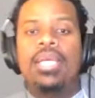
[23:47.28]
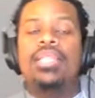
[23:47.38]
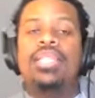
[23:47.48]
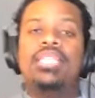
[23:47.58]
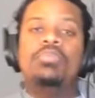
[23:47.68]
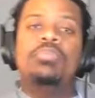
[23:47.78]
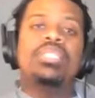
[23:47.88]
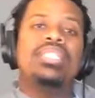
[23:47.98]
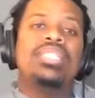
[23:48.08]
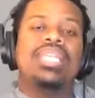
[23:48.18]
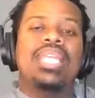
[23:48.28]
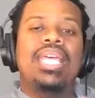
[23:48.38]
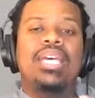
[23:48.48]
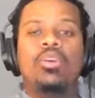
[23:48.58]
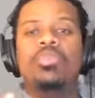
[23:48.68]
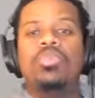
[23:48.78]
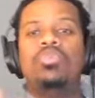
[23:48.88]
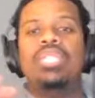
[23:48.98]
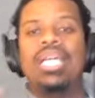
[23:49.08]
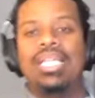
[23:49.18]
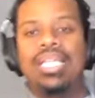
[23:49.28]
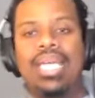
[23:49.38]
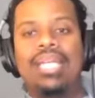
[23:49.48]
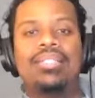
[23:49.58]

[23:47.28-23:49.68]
This position can help you delegate